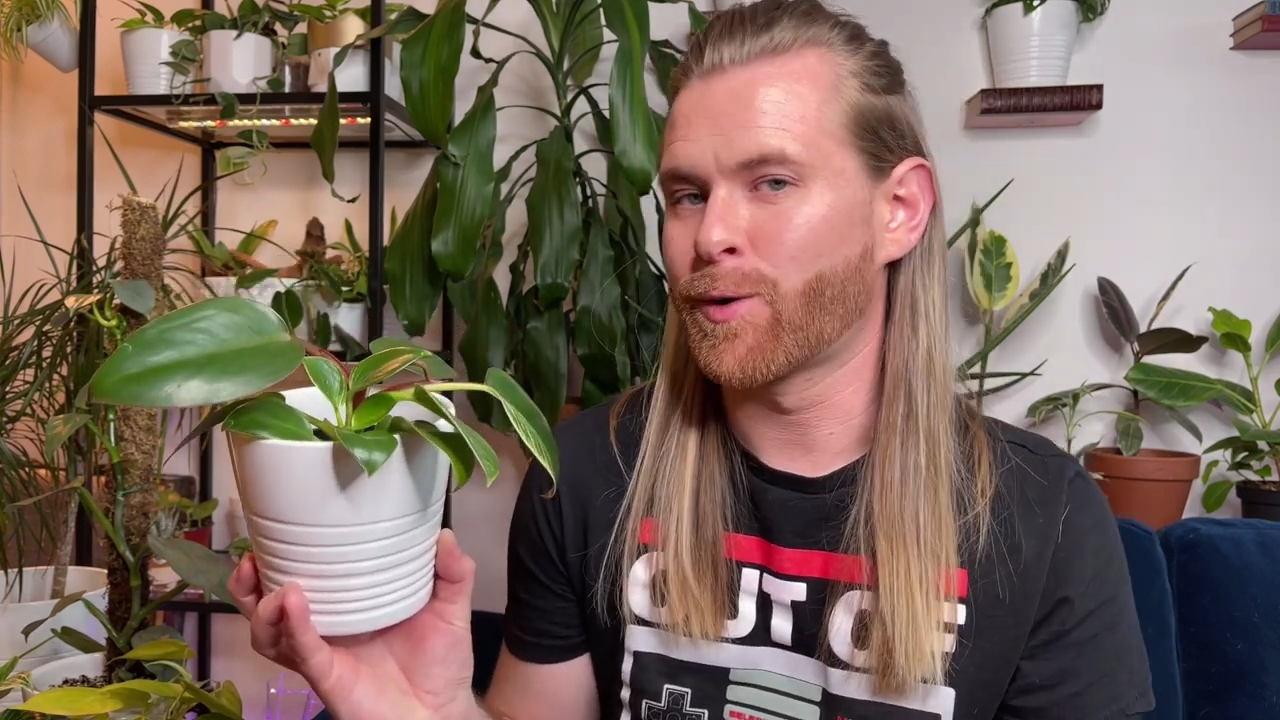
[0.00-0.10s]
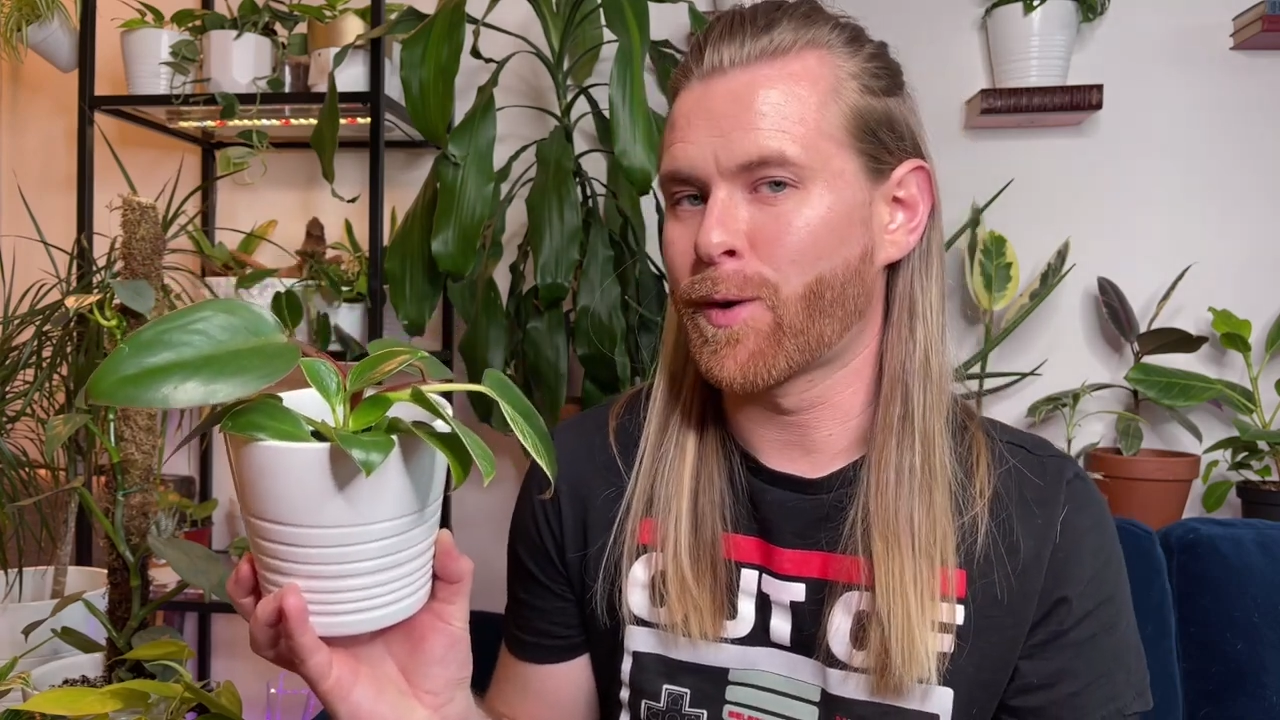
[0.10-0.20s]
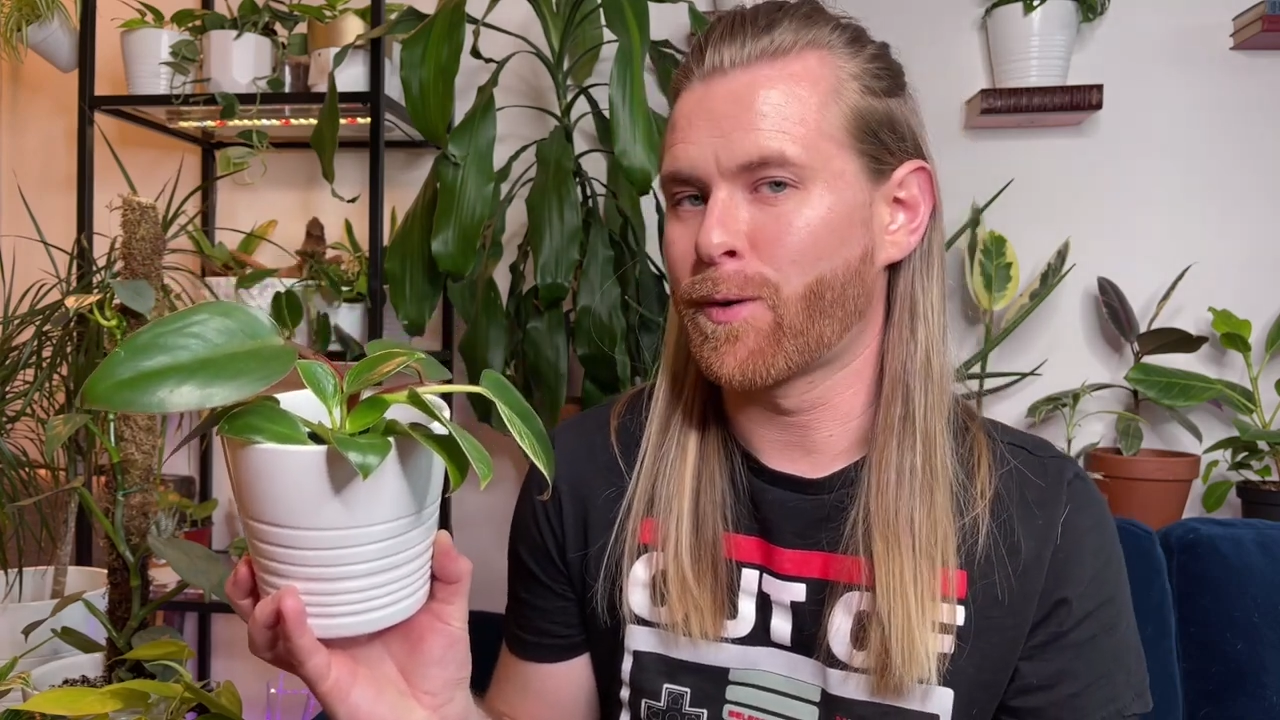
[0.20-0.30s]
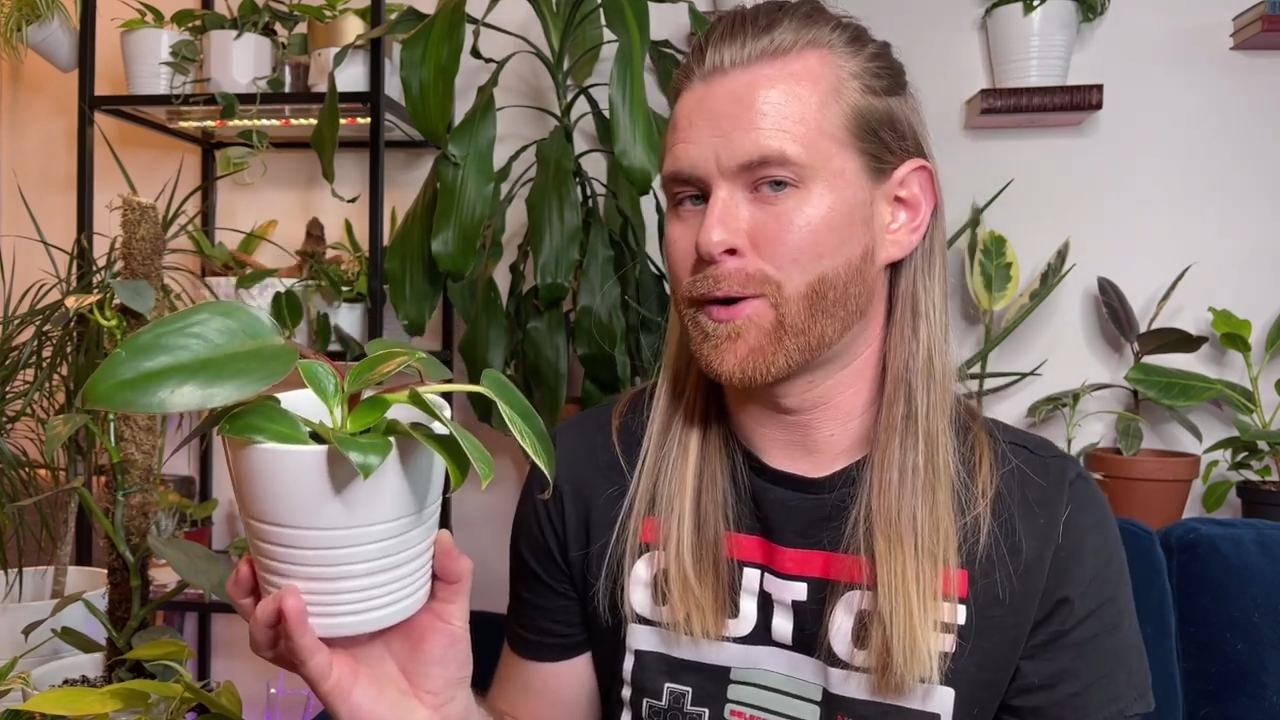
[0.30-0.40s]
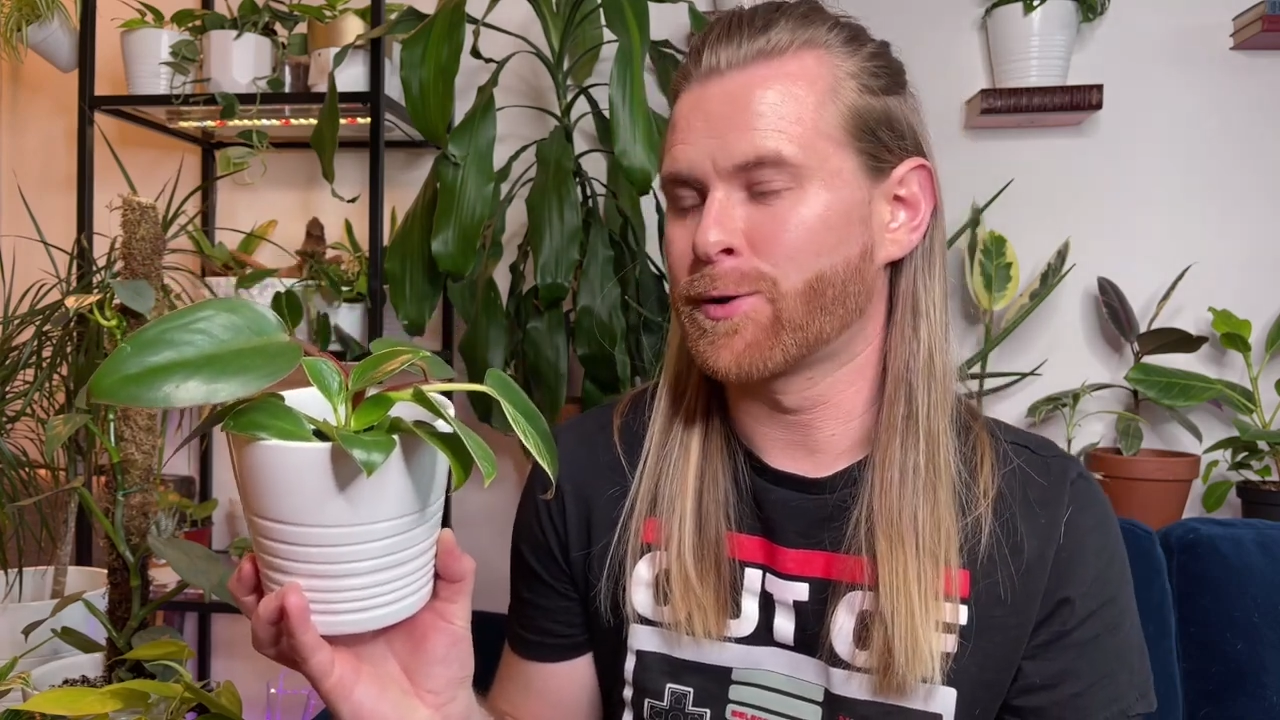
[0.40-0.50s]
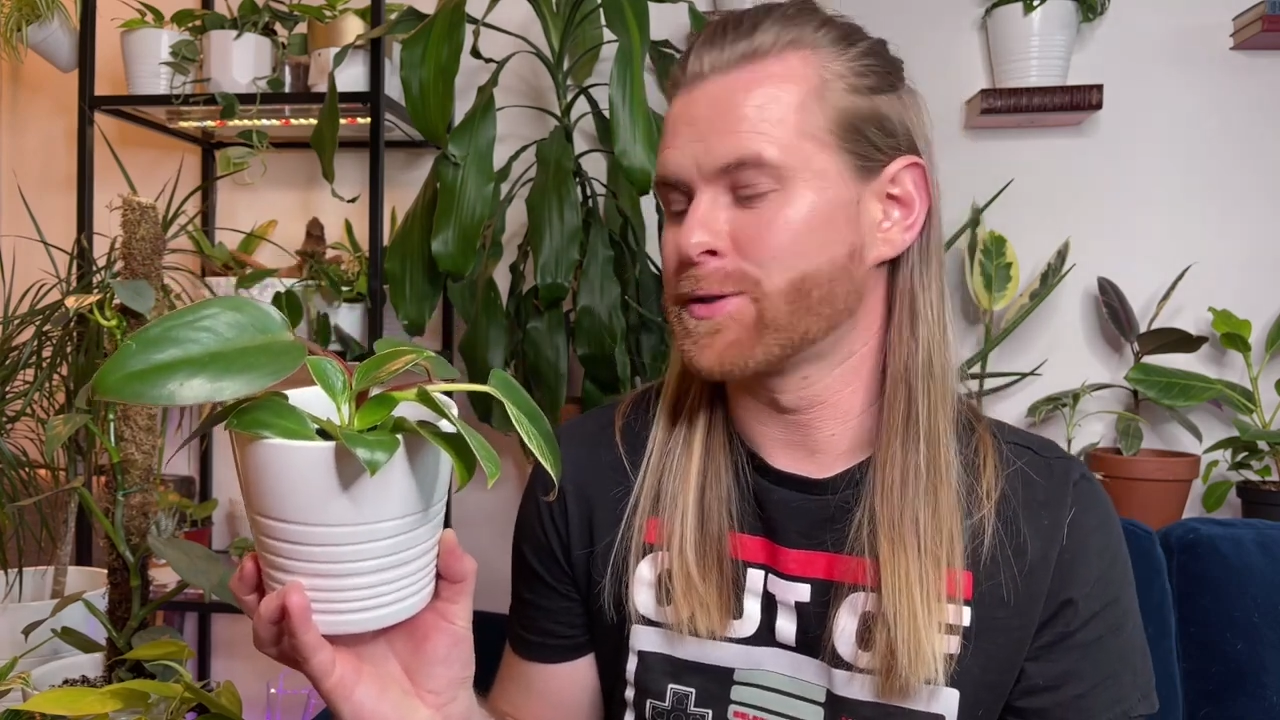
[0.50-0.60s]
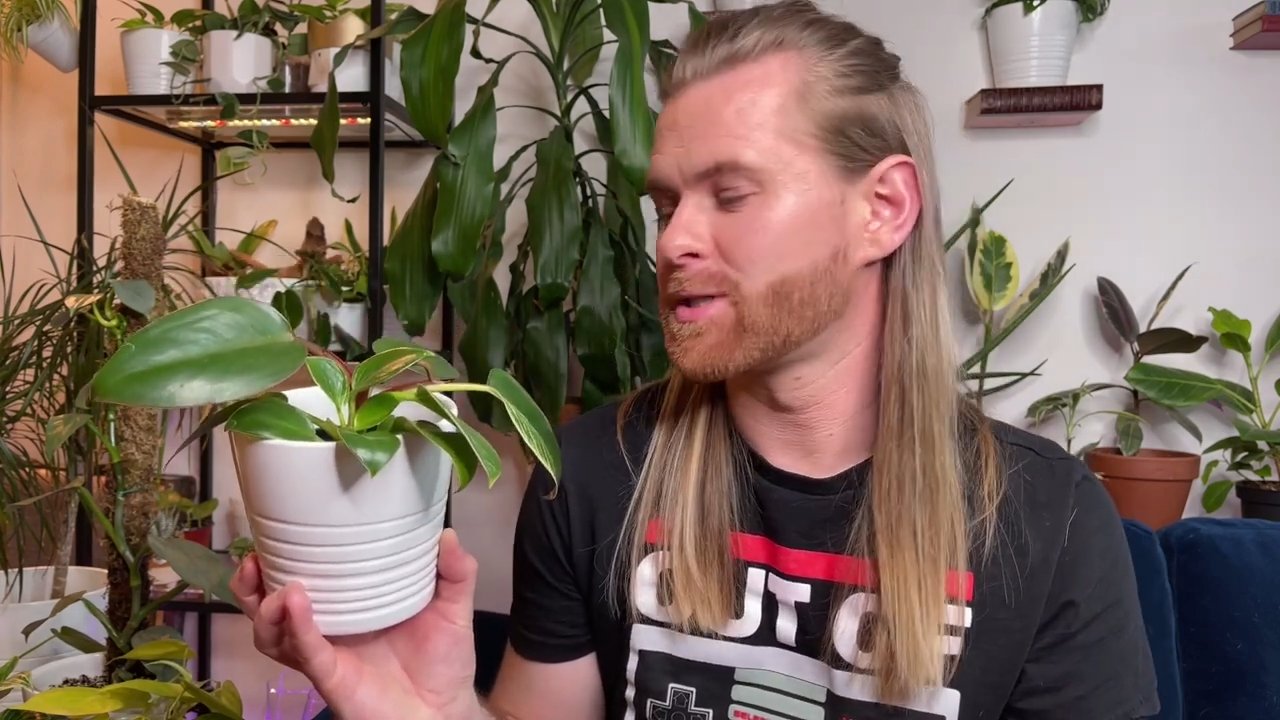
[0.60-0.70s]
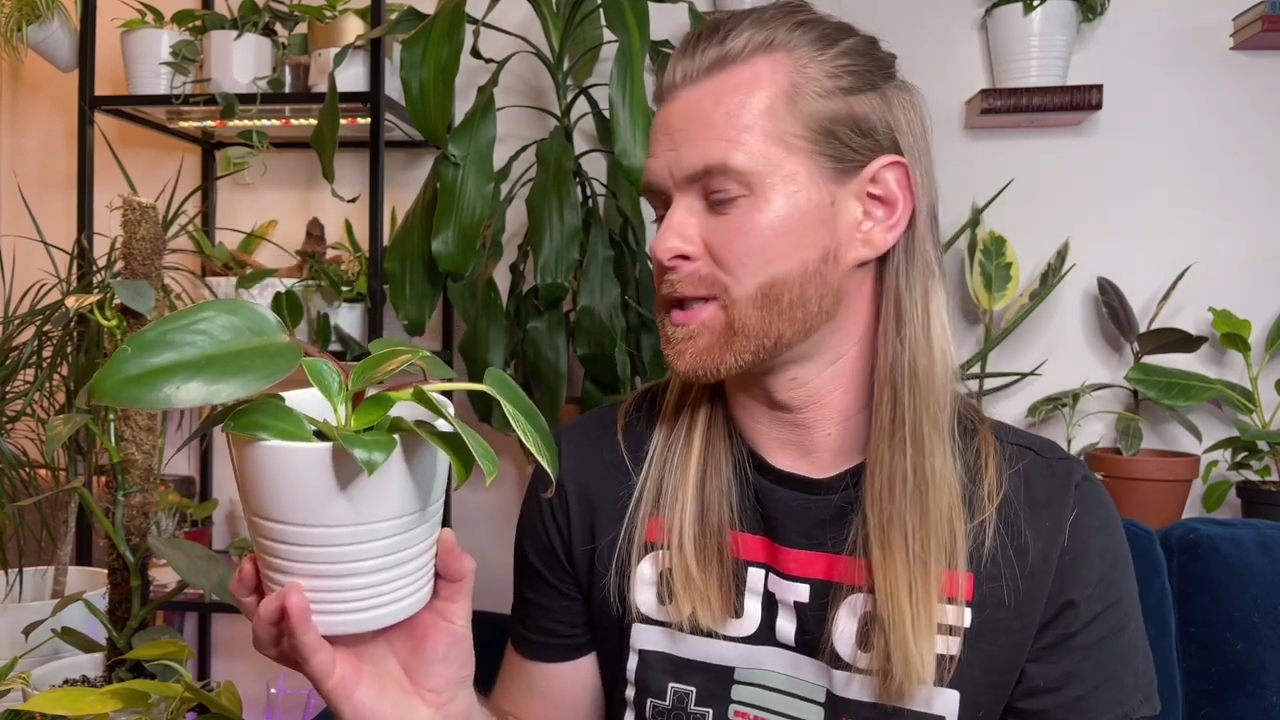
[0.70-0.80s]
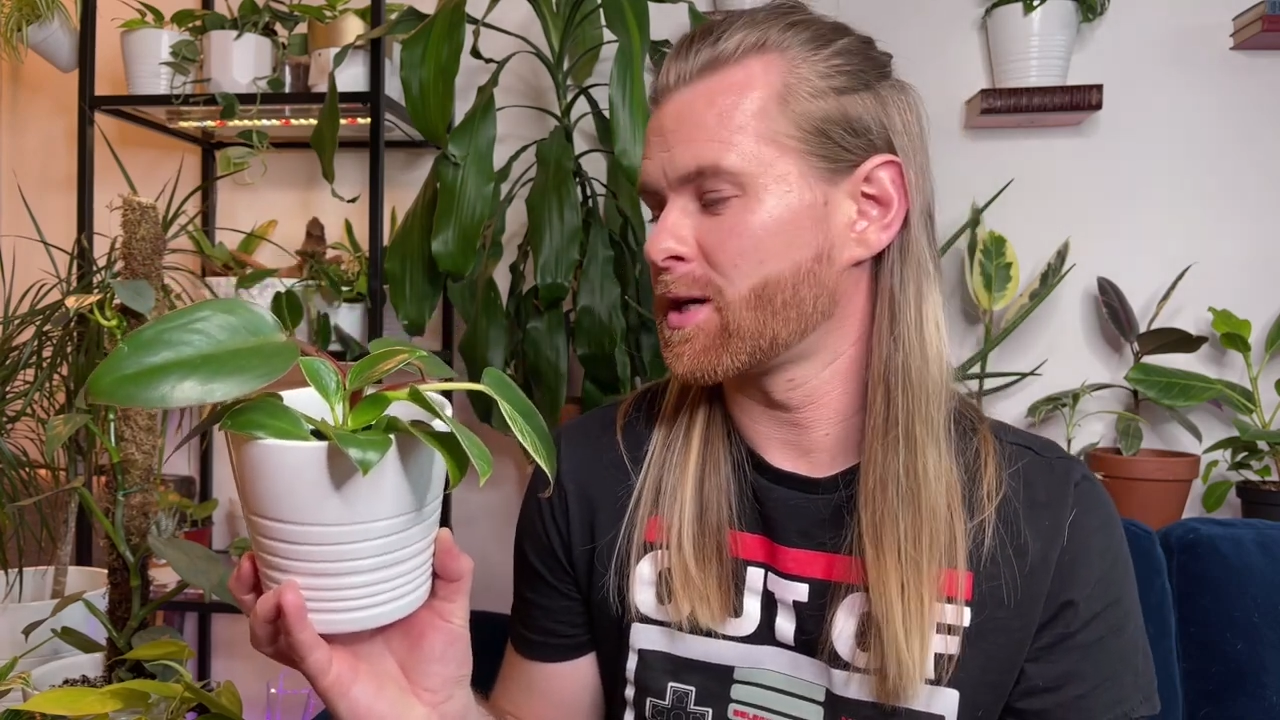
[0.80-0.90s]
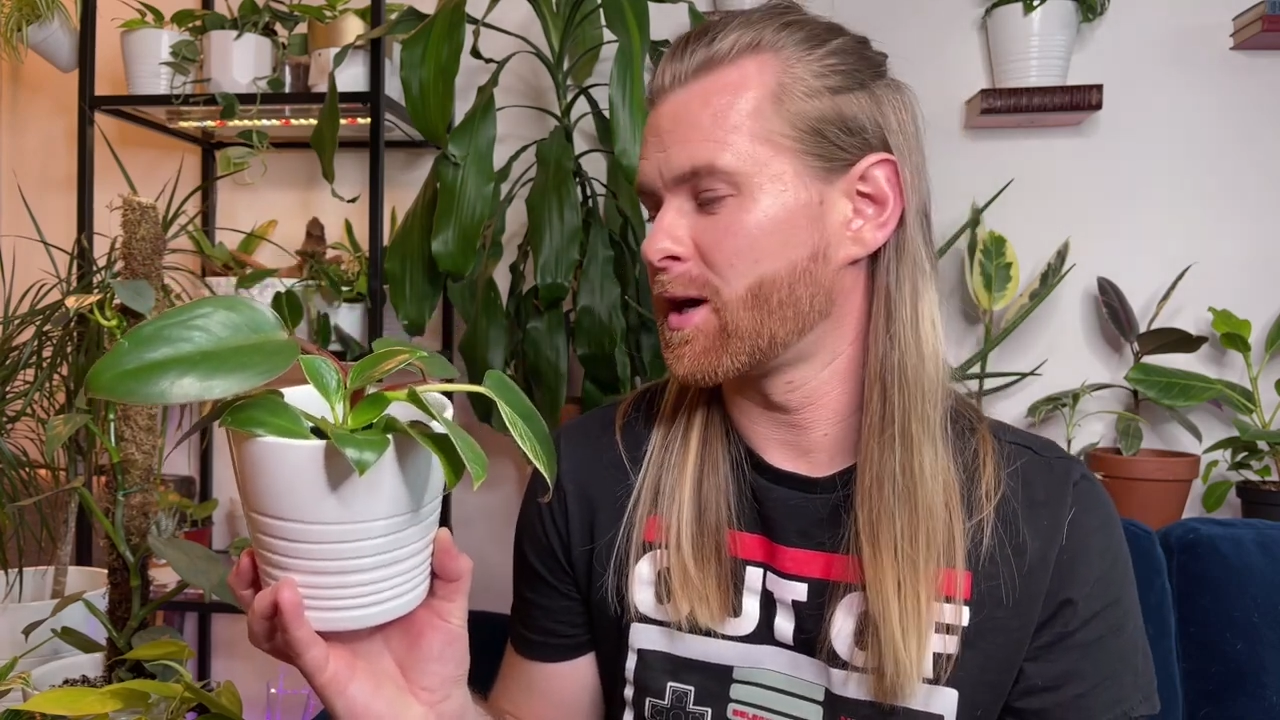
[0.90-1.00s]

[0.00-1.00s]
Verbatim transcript: Rojos